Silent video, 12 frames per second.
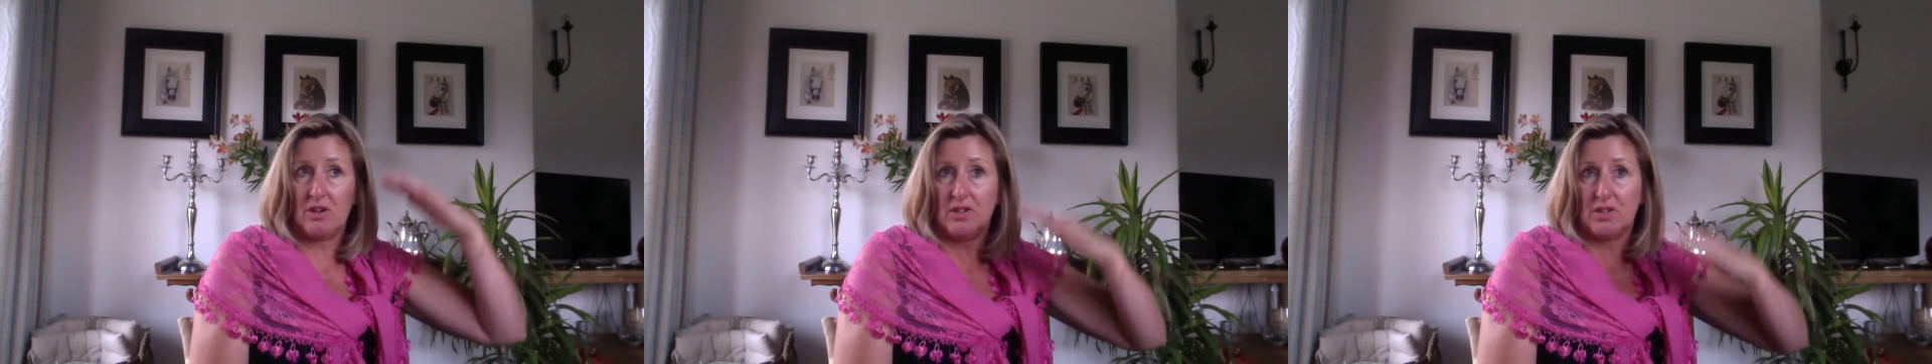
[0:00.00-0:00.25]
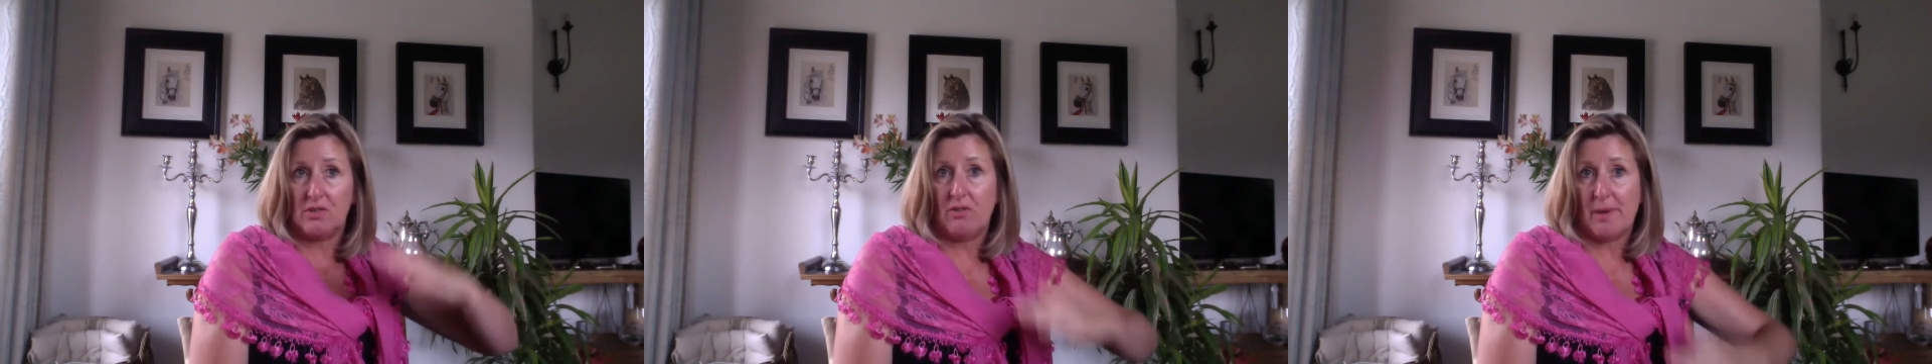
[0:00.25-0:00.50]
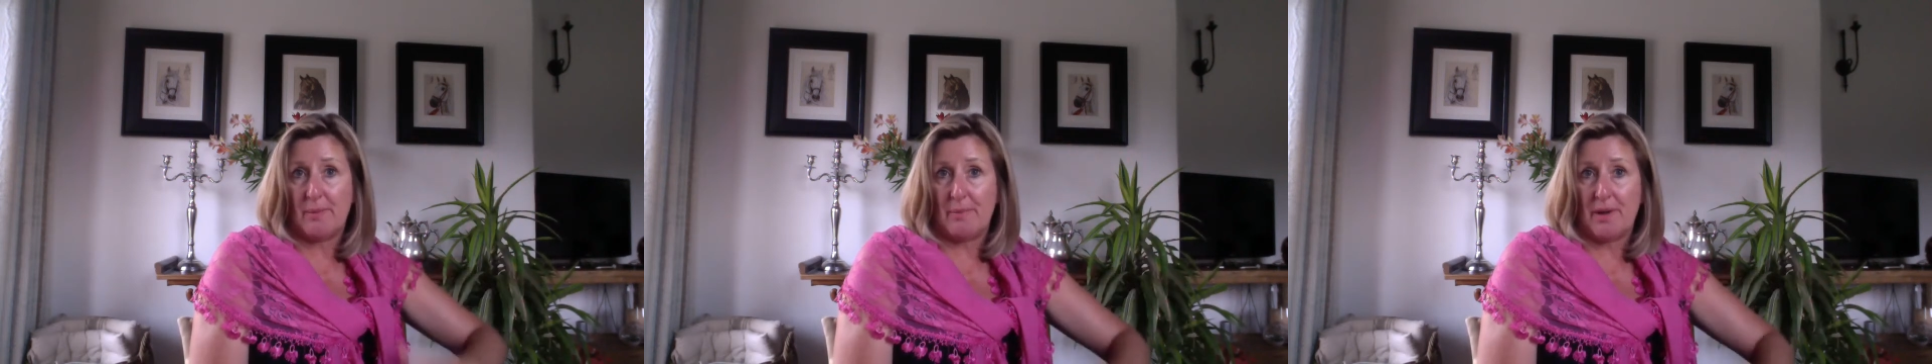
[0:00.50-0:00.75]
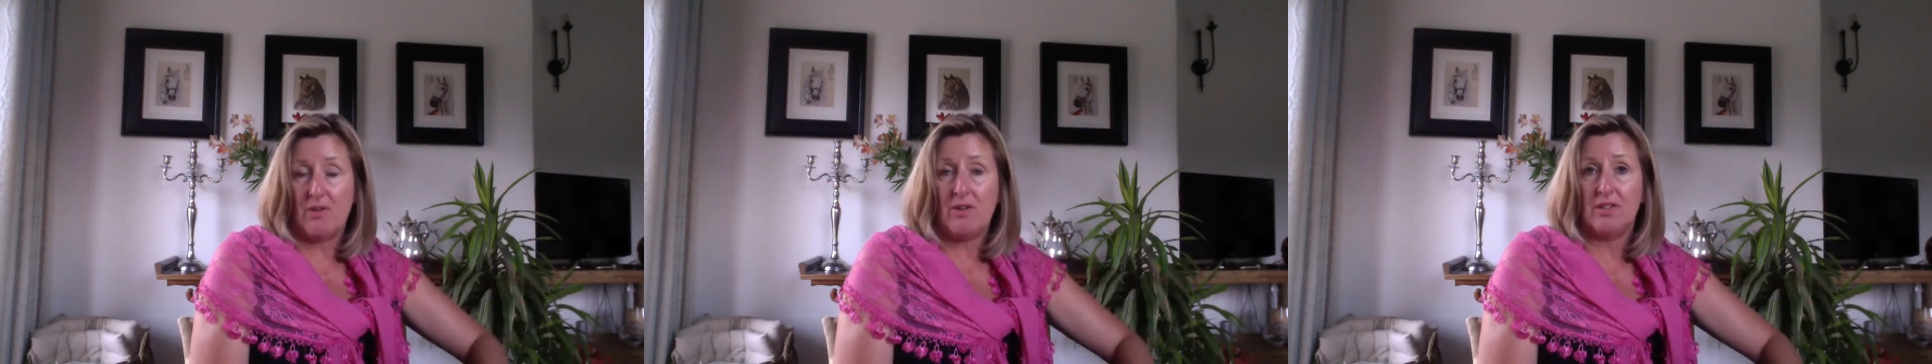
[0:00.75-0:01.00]
ask for my
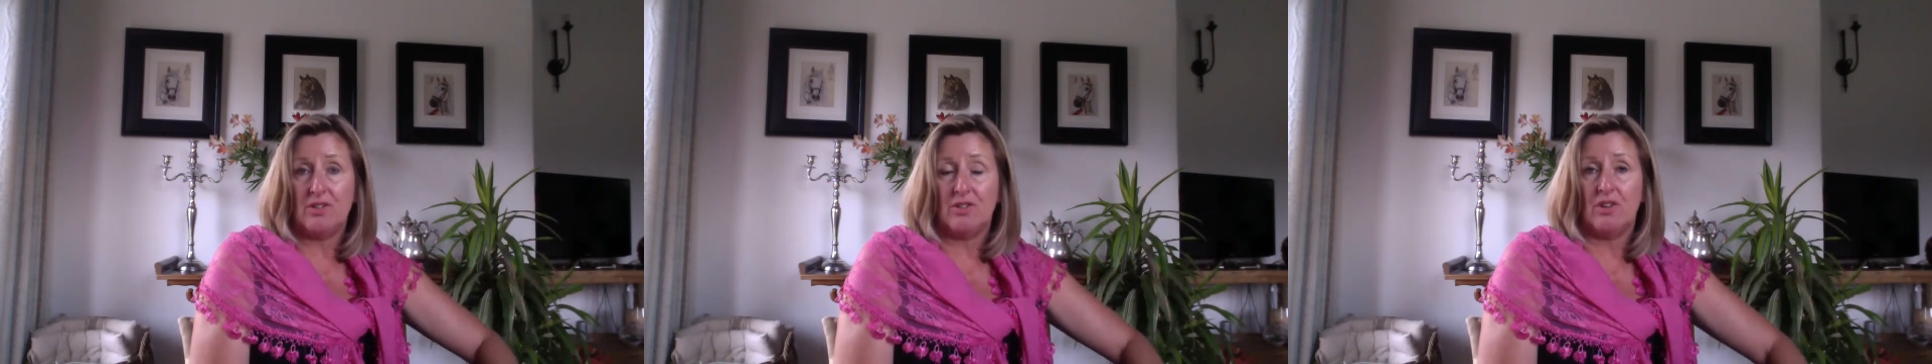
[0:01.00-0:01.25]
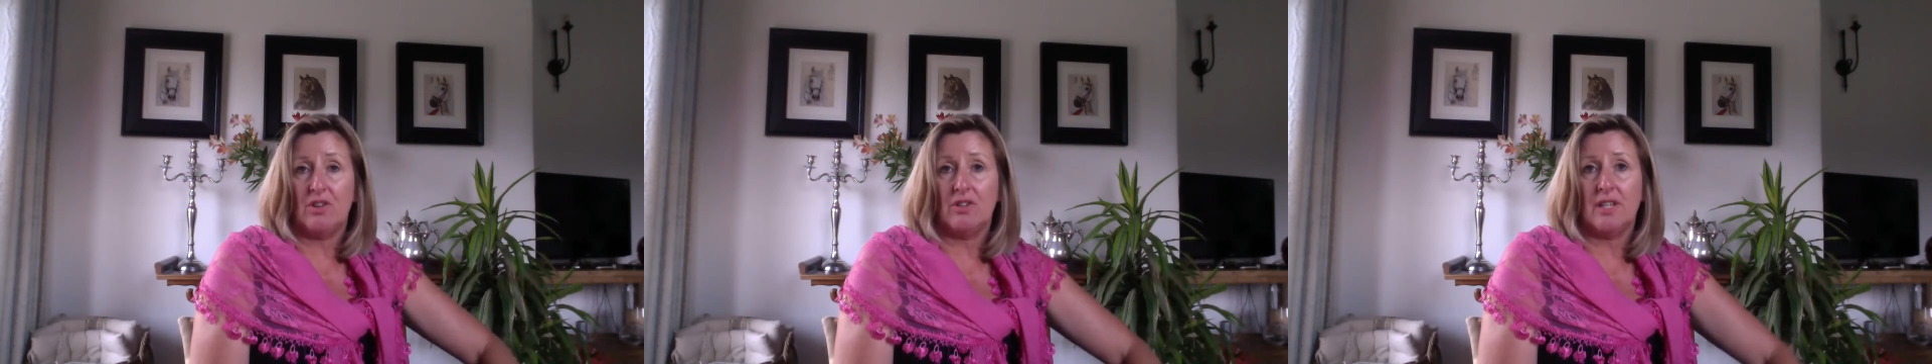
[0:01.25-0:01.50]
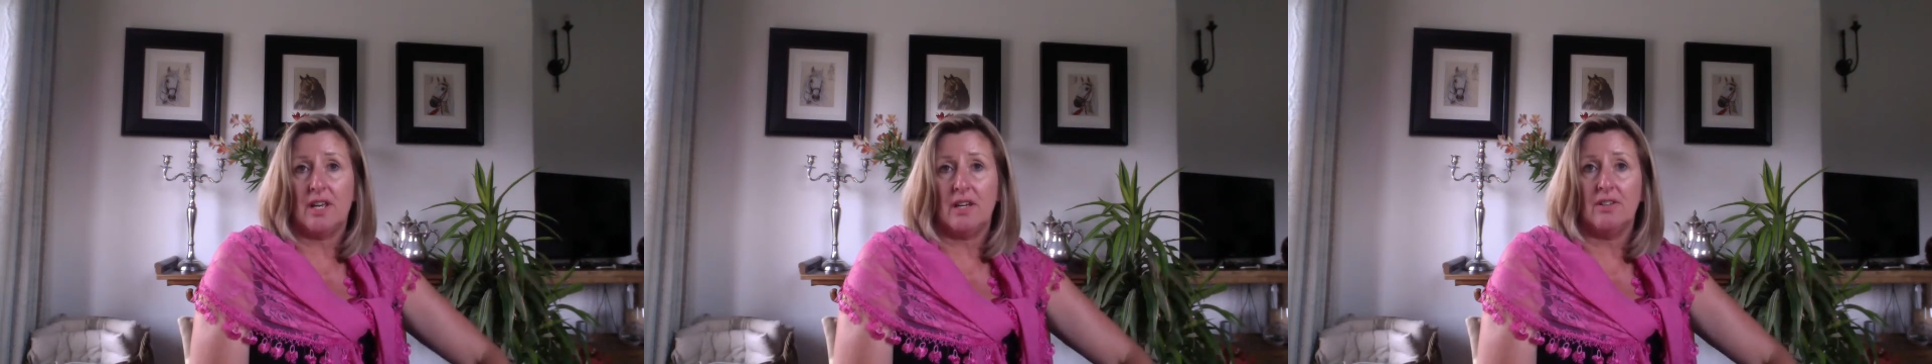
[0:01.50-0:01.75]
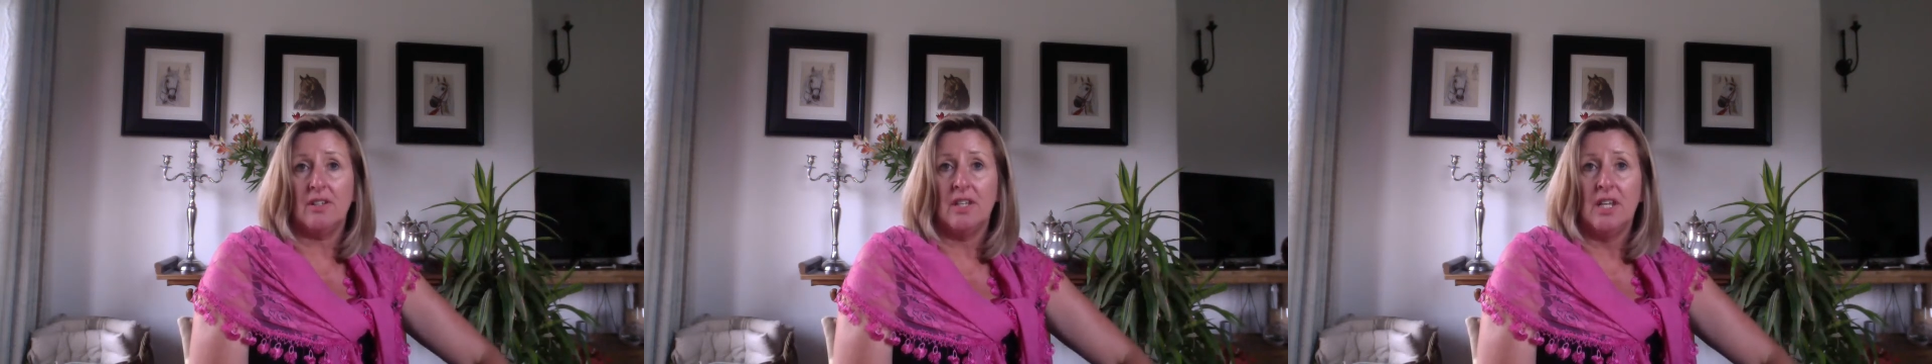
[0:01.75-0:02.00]
barriers to go down,